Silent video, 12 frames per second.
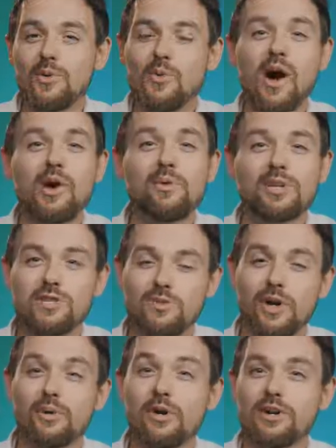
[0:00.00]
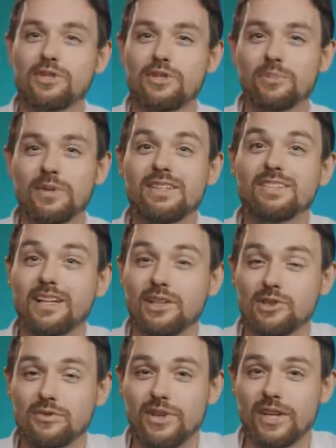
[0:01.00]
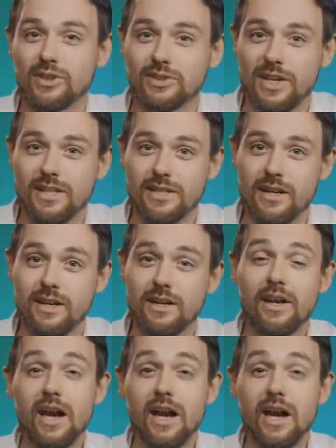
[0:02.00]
Why would a truck workshop need technical vehicle data?